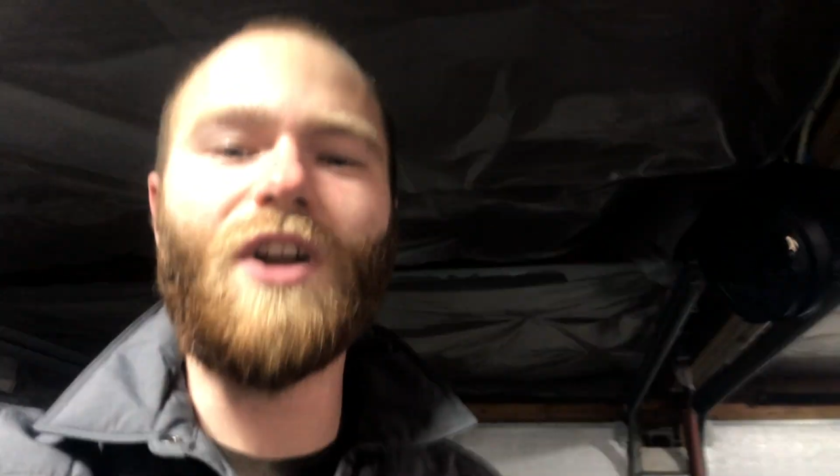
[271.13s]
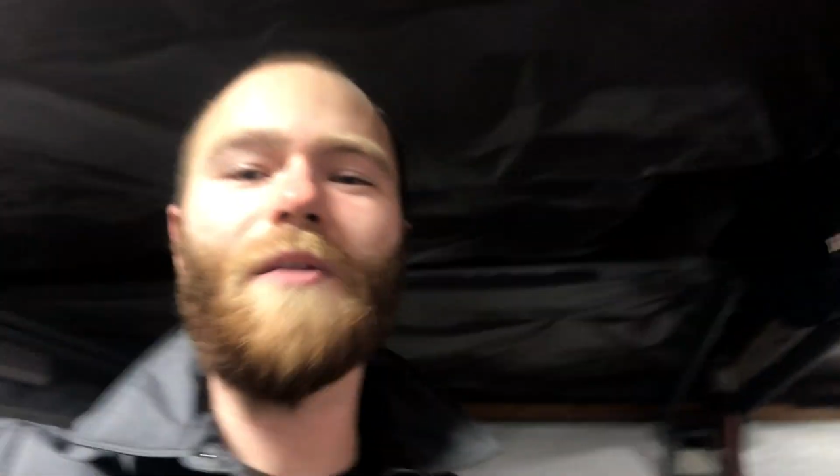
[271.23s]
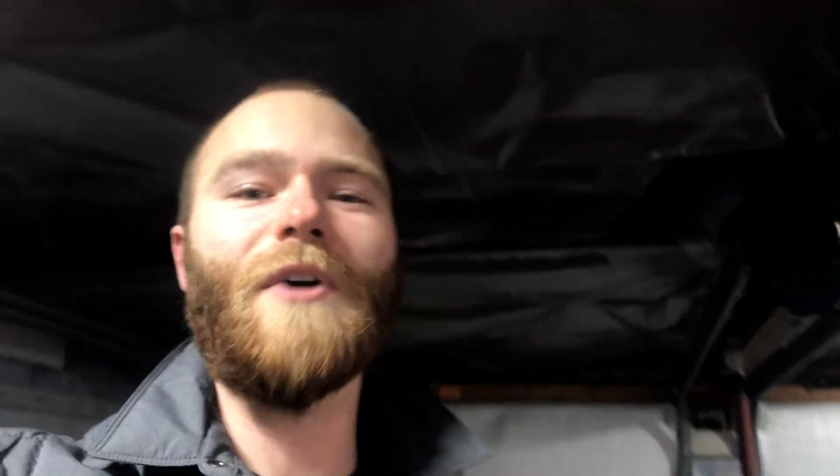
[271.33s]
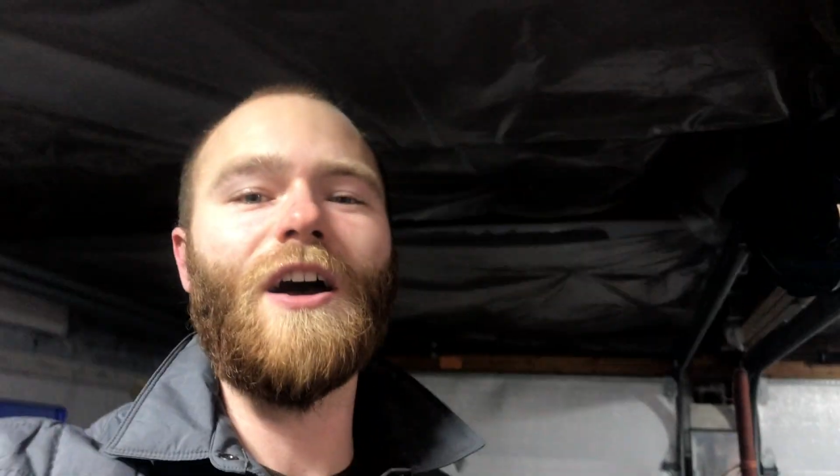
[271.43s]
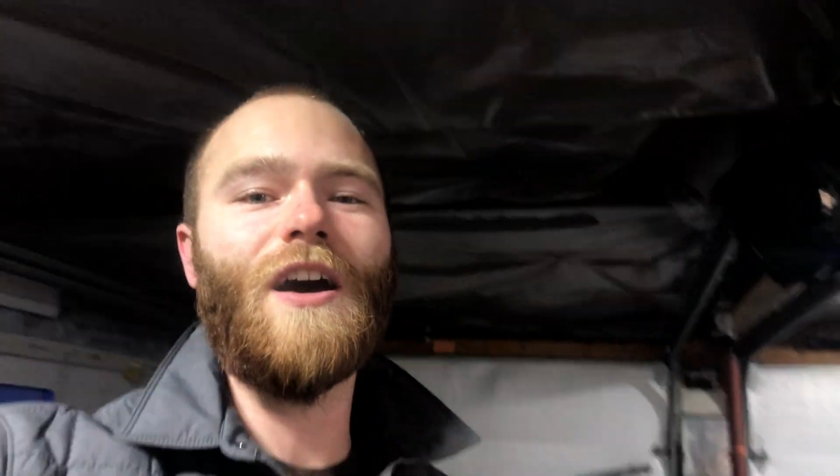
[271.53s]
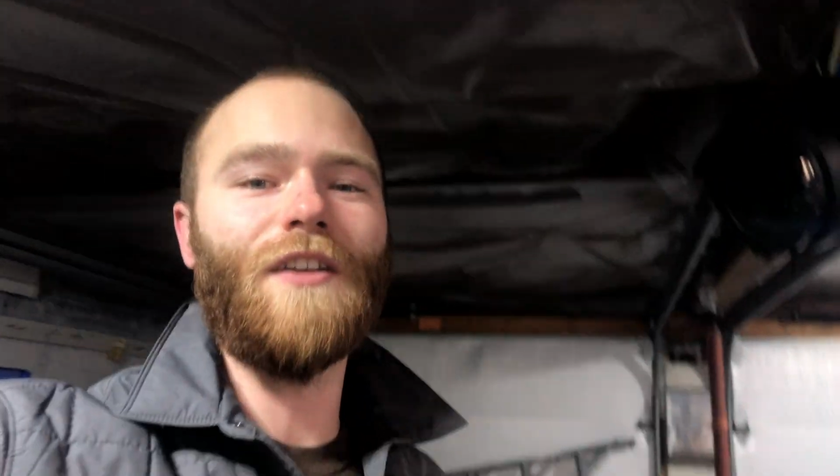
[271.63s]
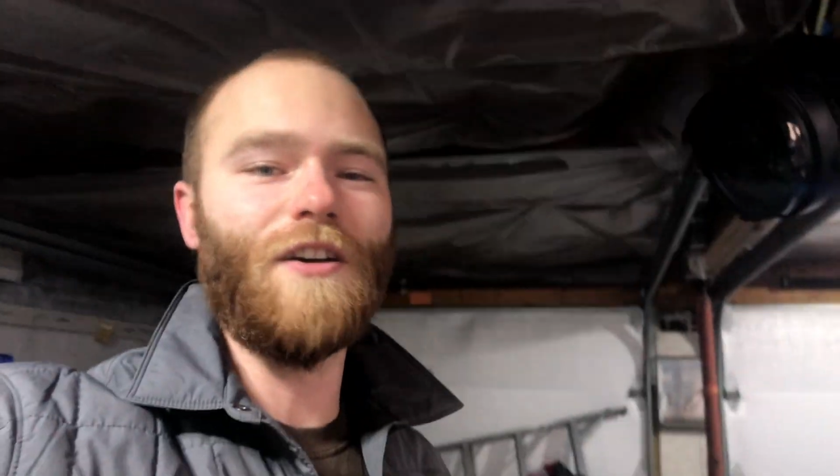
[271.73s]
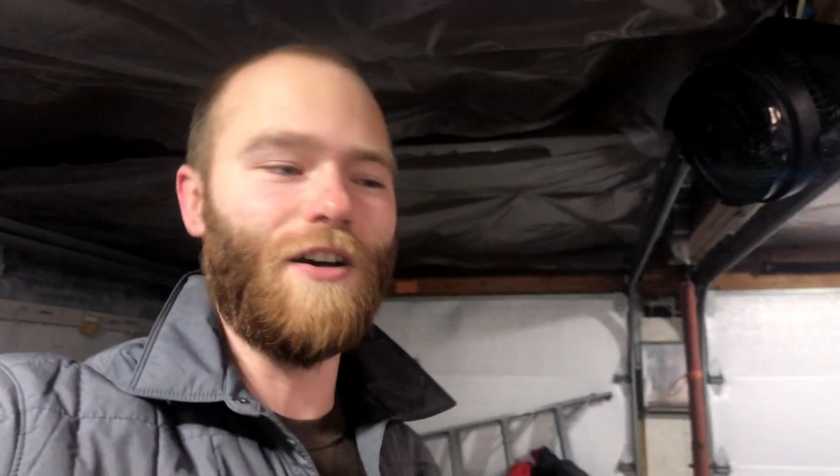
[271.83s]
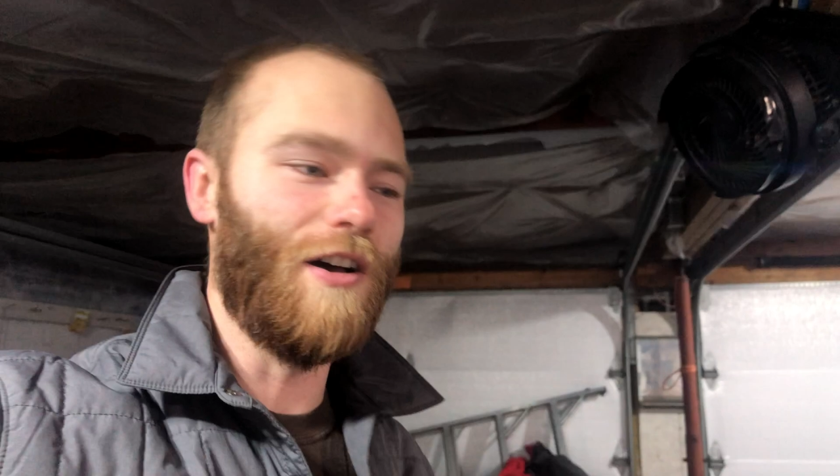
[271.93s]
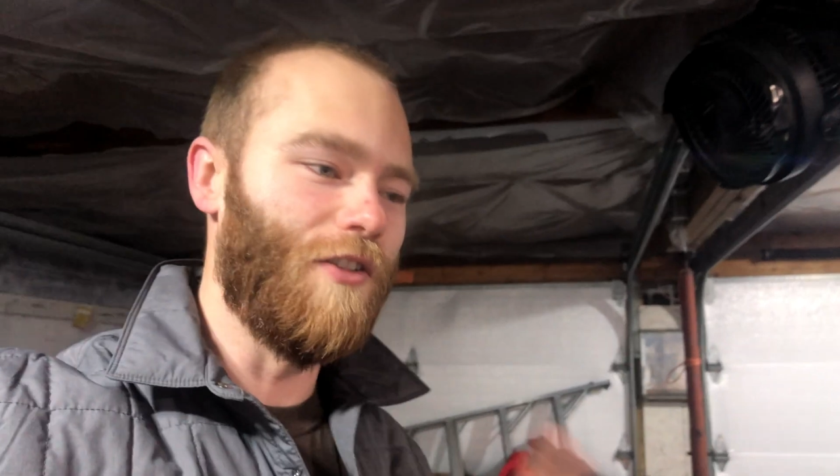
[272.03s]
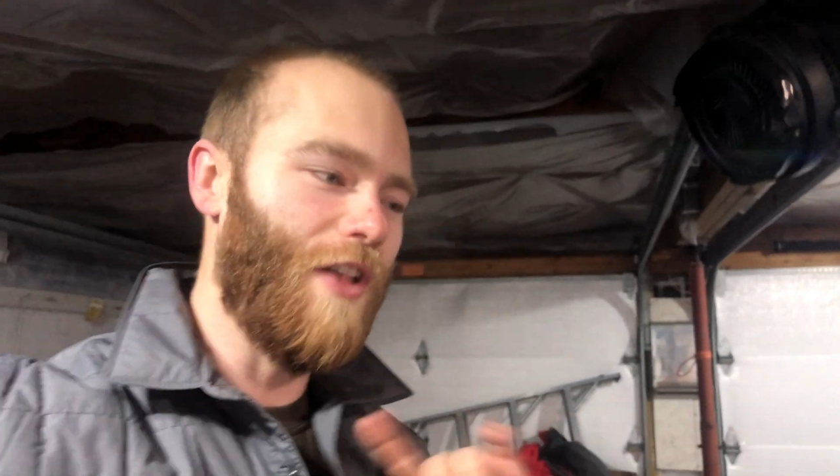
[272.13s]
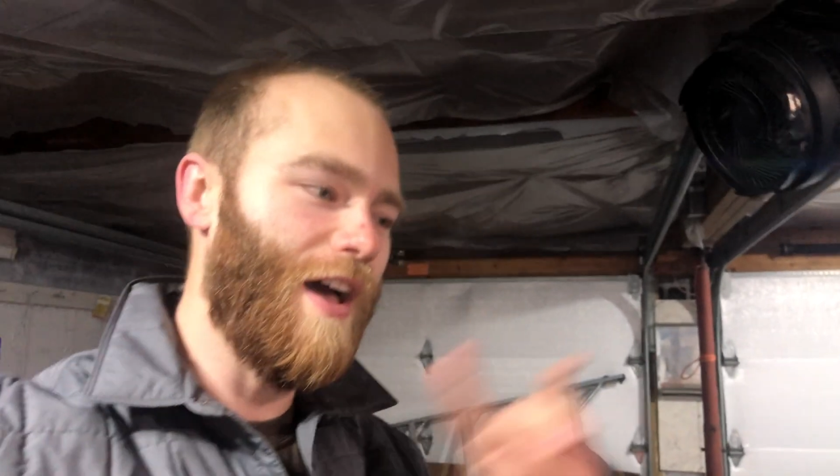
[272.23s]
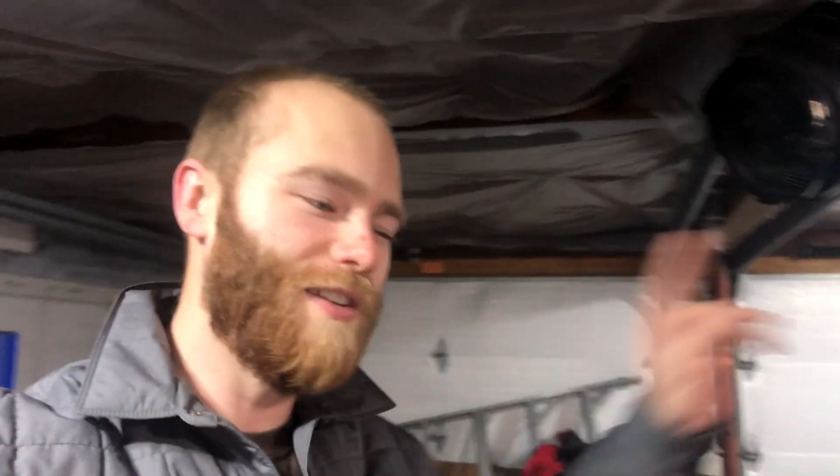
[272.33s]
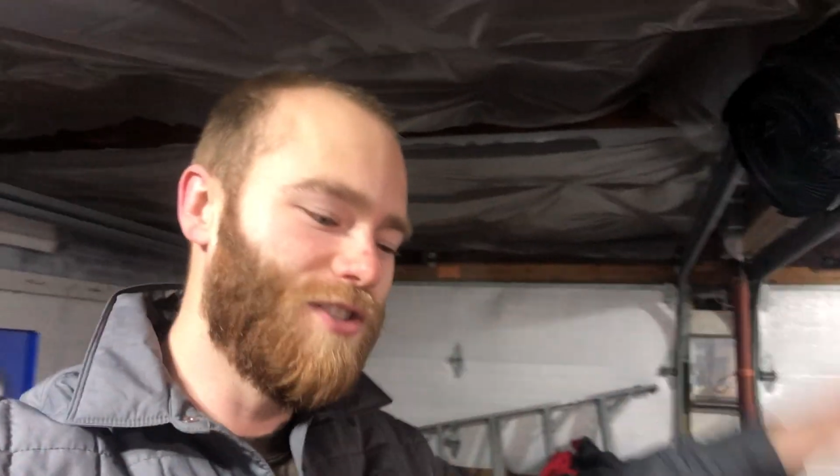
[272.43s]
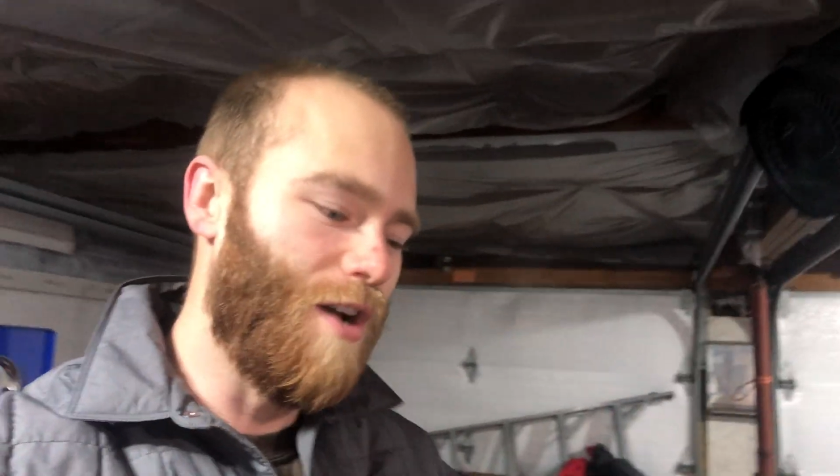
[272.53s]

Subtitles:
on my Honda last